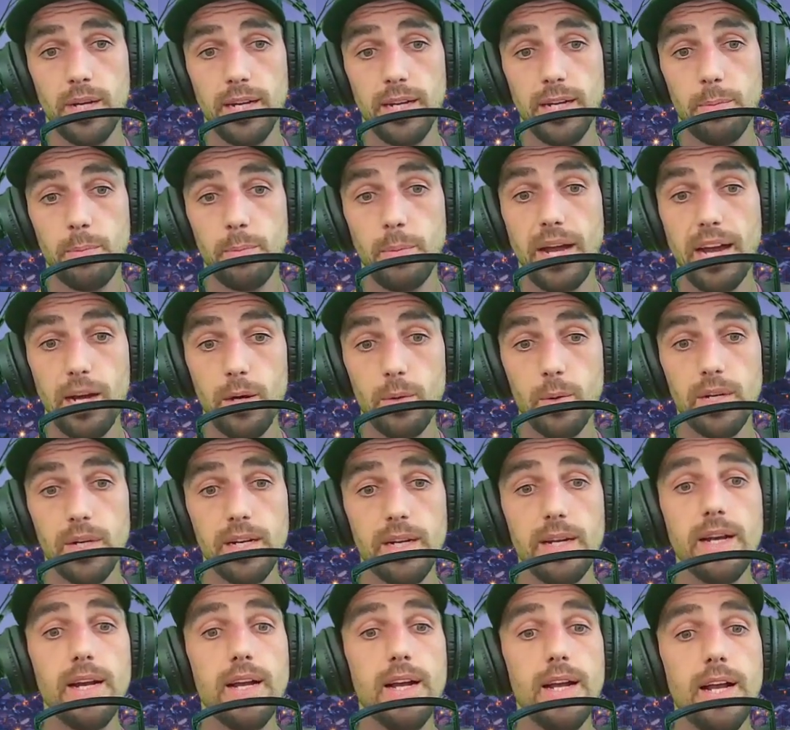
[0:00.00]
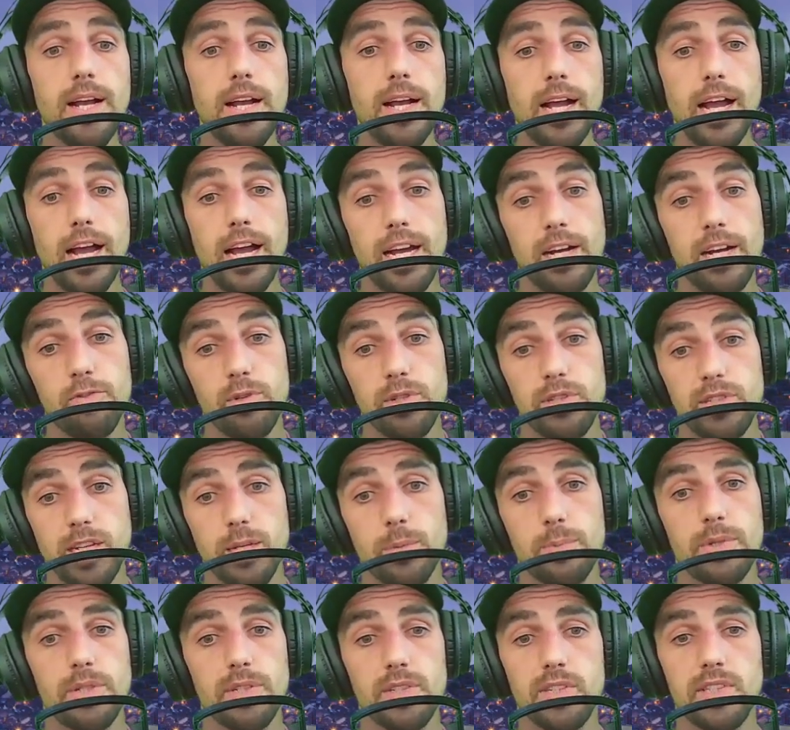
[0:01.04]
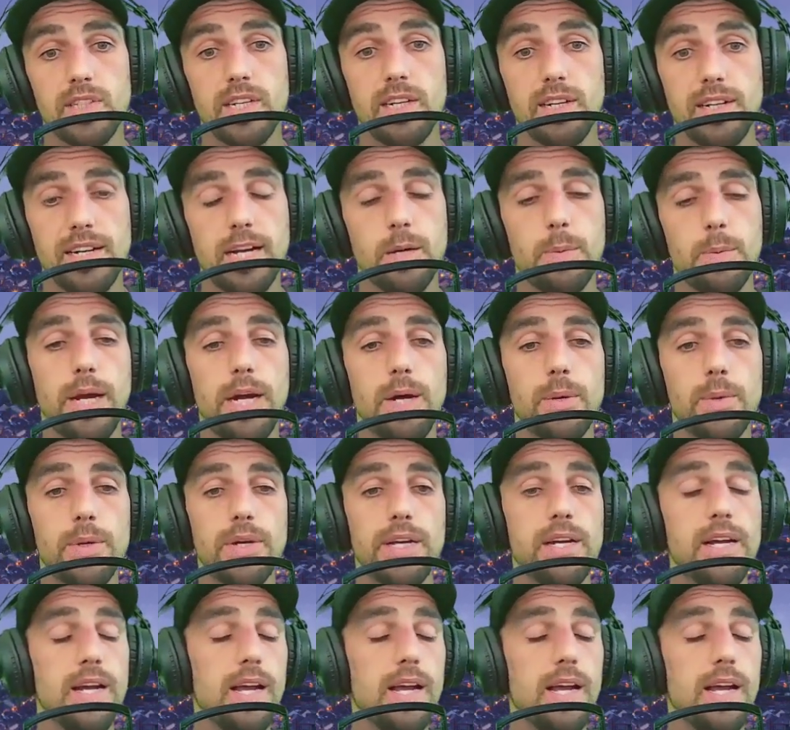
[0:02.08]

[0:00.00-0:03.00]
pathway receptors there in that pathway.